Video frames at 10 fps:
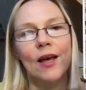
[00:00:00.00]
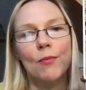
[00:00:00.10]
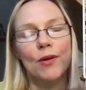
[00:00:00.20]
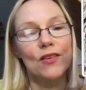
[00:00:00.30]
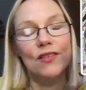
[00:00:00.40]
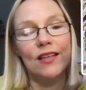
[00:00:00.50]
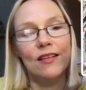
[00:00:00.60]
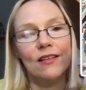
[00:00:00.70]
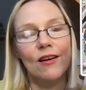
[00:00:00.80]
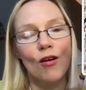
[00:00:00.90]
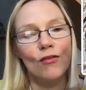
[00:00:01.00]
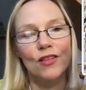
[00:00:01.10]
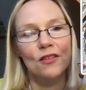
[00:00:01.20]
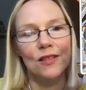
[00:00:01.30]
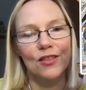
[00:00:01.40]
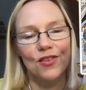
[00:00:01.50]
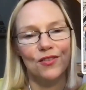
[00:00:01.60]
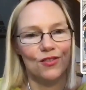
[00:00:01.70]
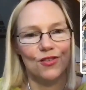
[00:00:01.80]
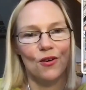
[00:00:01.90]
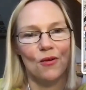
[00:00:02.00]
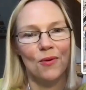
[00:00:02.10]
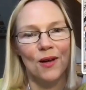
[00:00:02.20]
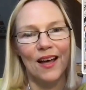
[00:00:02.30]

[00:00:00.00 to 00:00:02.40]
because they can't do each other's job,